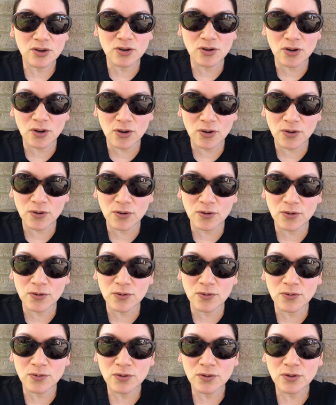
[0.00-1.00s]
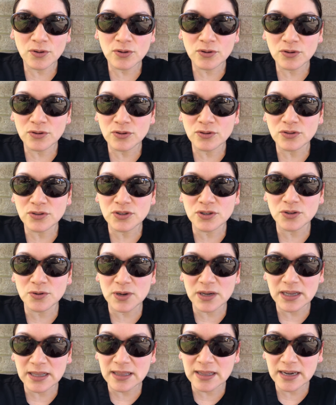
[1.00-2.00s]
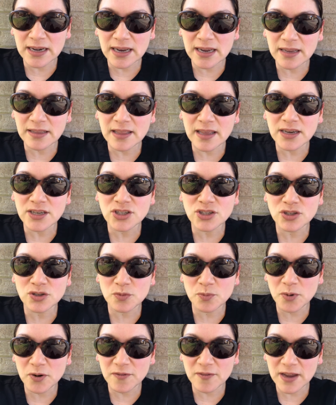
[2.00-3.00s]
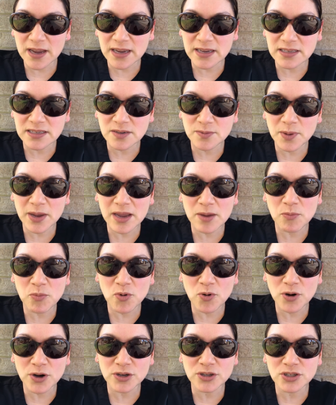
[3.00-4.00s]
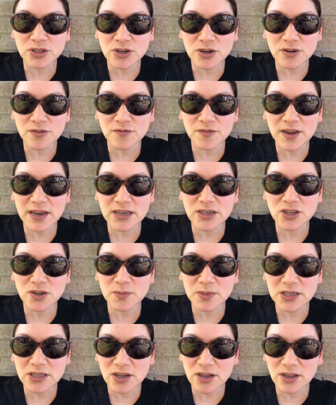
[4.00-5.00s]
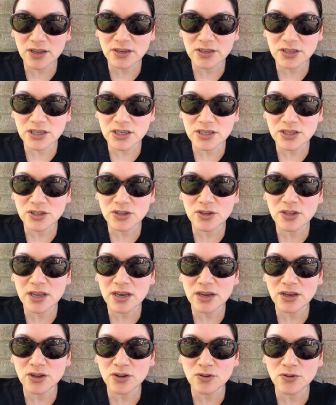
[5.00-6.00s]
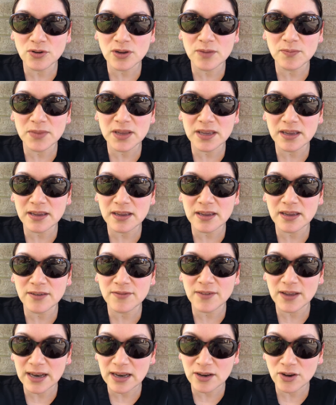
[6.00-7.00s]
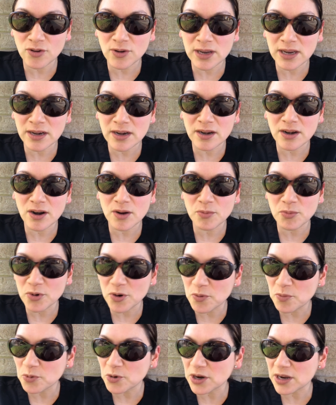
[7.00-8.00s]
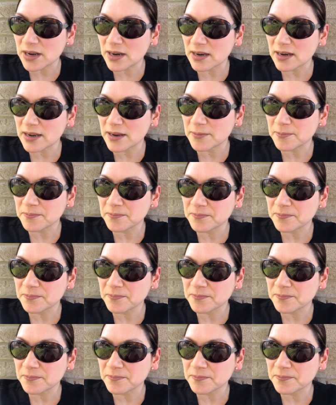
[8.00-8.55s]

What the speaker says: go to a clinic that is supervised by a board certified dermatologist so that you can be evaluated appropriately.